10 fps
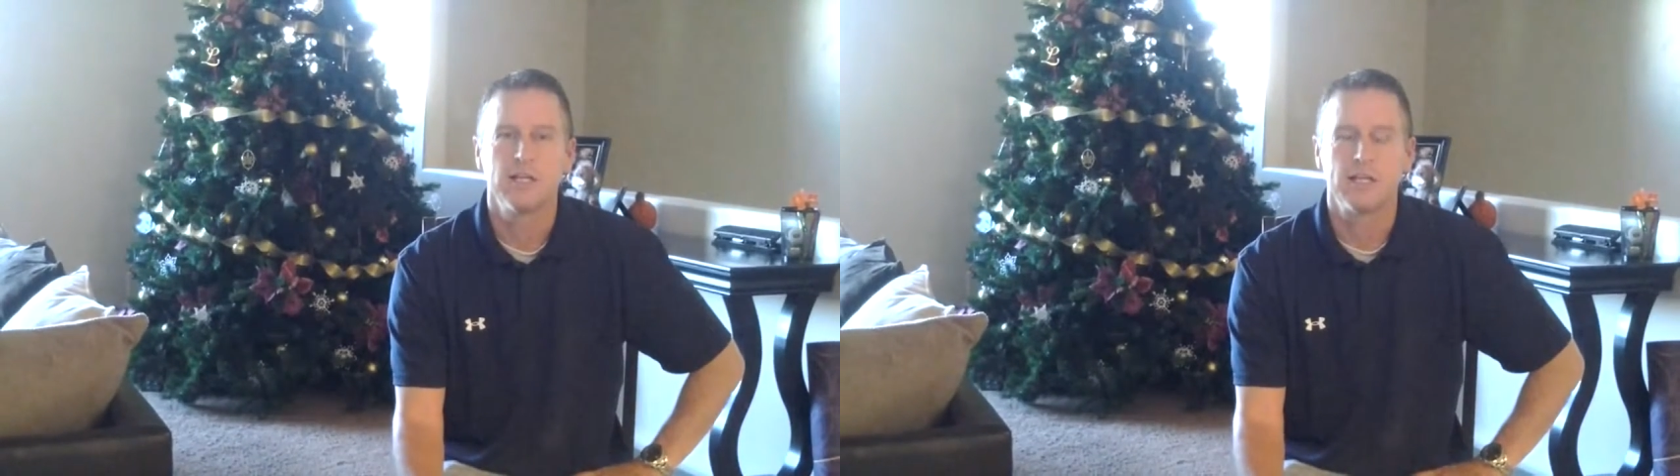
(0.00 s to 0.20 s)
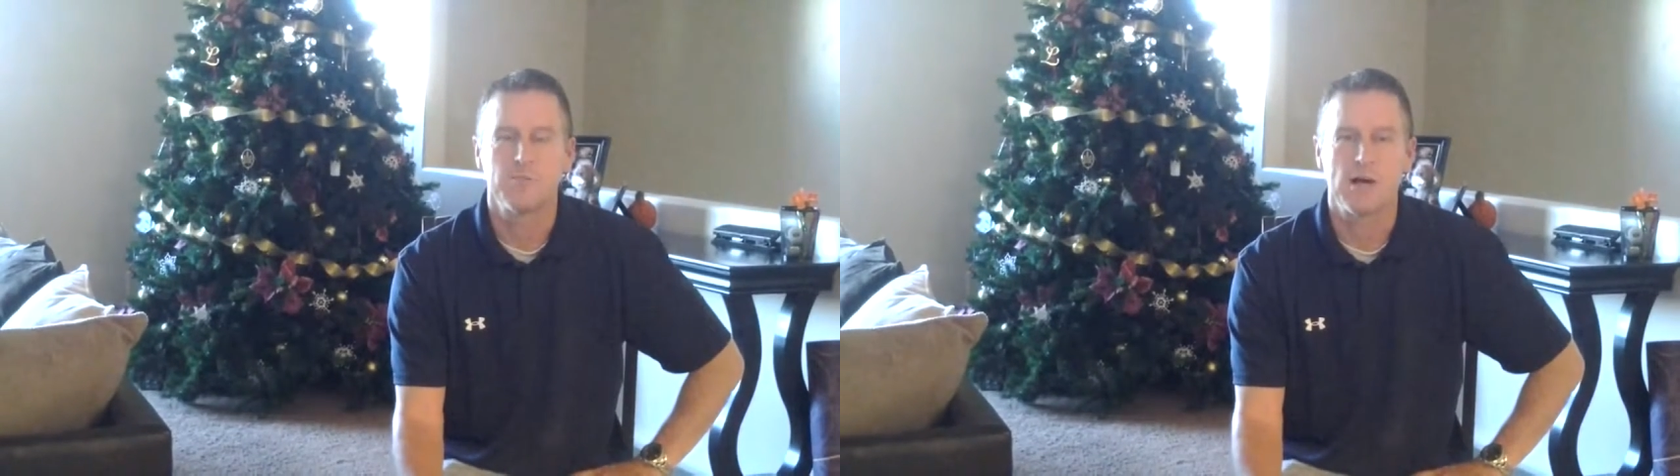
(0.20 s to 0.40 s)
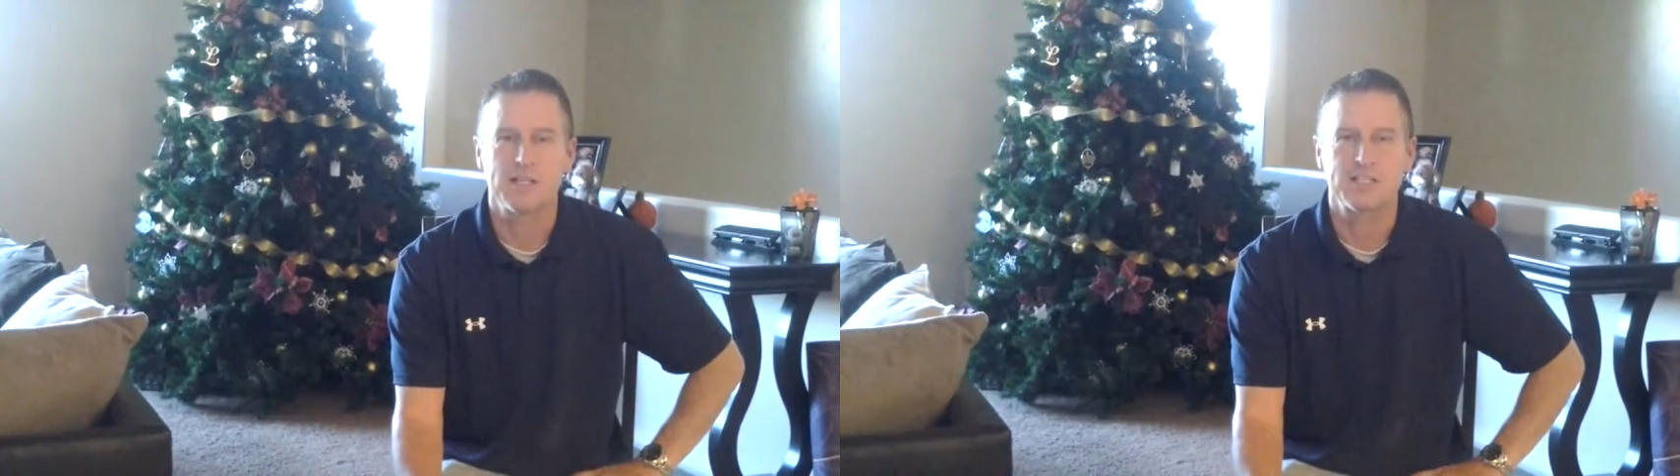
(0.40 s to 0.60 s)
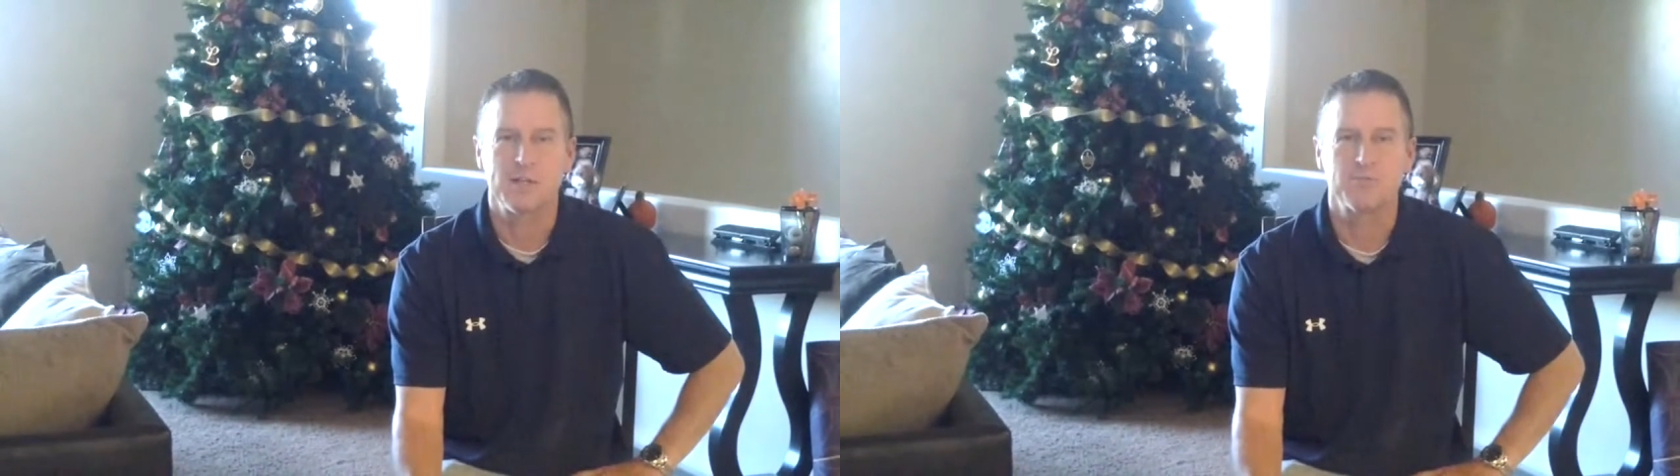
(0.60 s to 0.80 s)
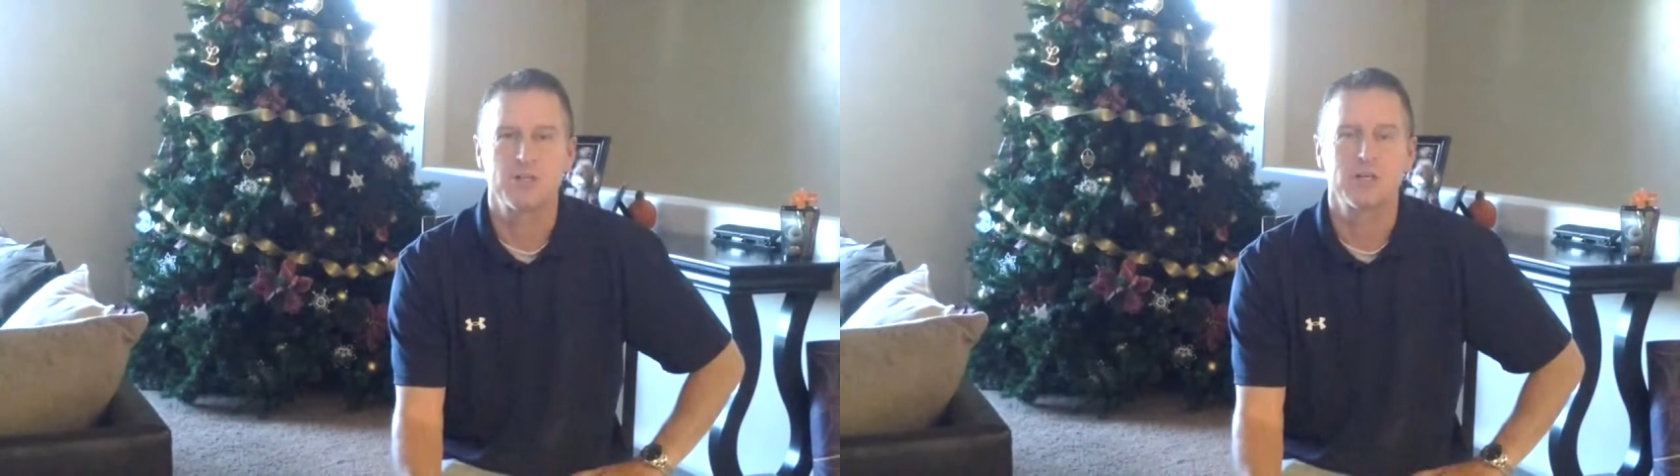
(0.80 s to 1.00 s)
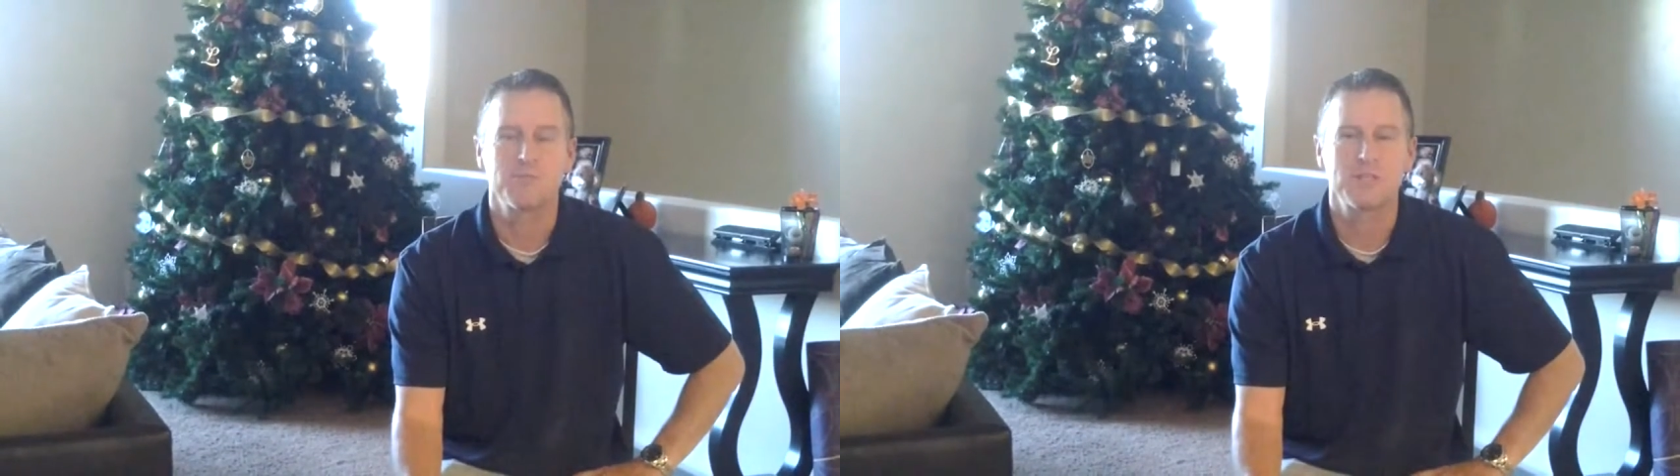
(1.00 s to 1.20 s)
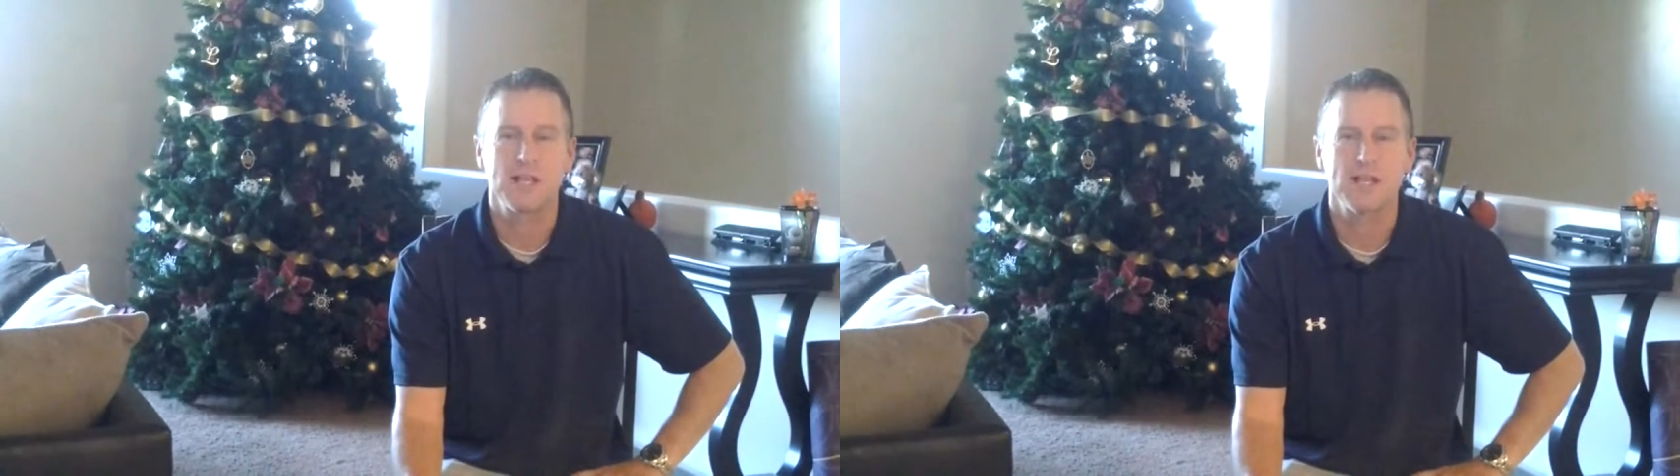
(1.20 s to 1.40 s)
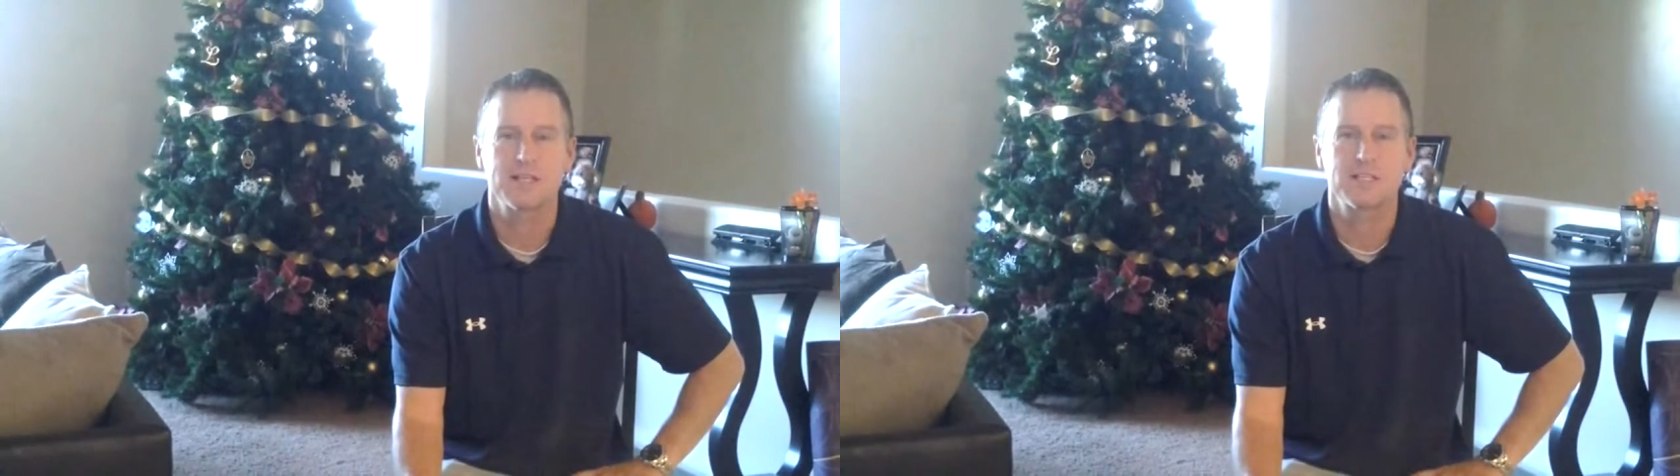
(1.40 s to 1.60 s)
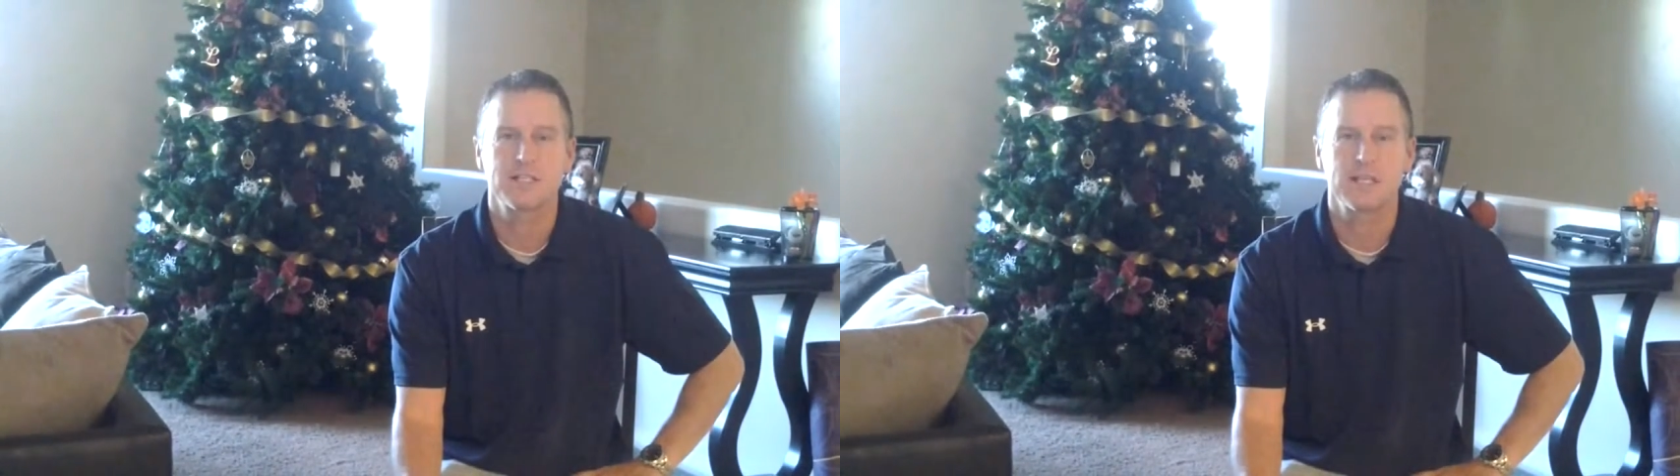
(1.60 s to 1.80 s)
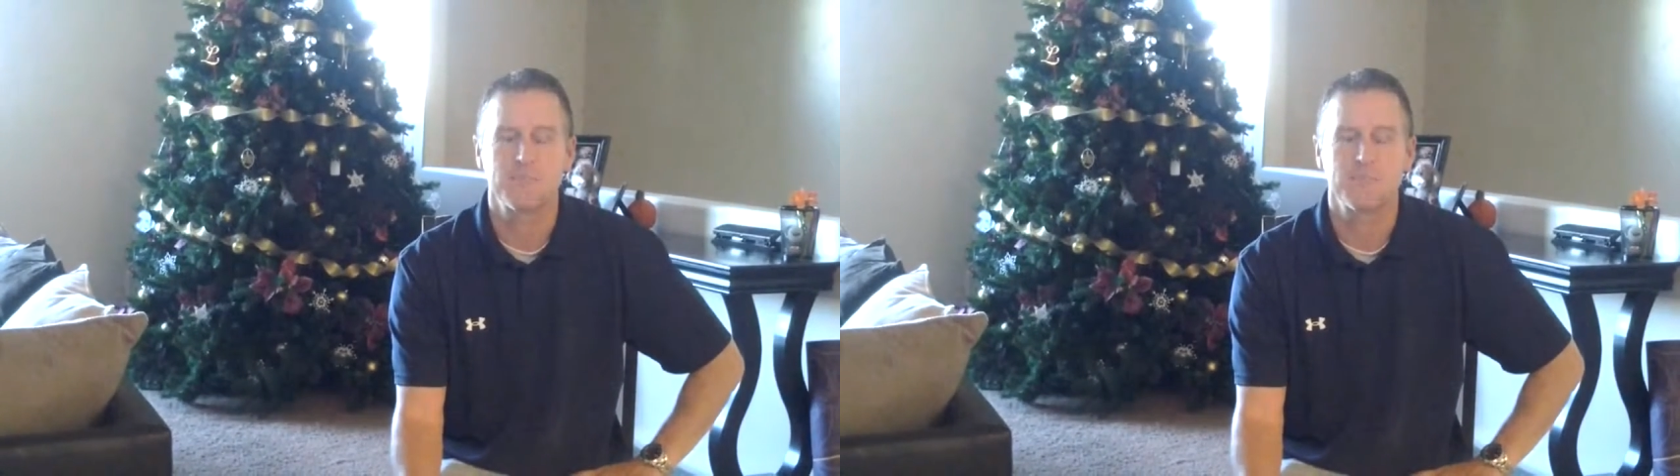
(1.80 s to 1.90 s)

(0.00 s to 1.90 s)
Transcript: in my same circumstance,